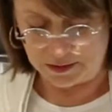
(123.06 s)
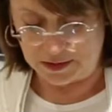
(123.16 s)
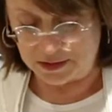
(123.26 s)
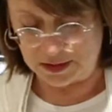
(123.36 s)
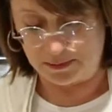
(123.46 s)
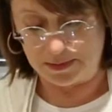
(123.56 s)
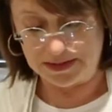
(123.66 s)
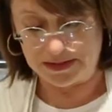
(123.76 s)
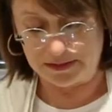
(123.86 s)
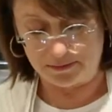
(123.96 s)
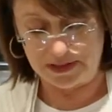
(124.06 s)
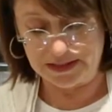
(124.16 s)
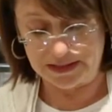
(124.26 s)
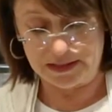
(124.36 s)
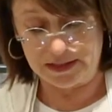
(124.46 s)
Just going to
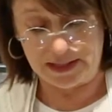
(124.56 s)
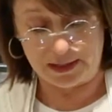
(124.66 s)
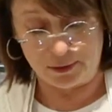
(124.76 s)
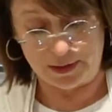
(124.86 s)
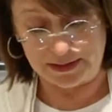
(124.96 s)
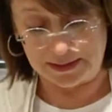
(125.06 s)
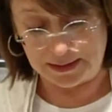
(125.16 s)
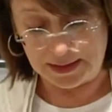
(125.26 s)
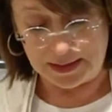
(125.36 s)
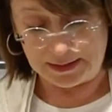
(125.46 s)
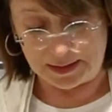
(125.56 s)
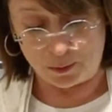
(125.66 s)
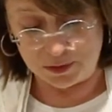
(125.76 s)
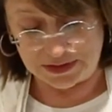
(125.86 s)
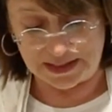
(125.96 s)
mix this together, and then
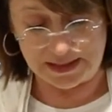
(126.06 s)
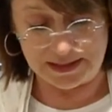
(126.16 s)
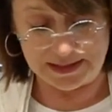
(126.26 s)
we'll set it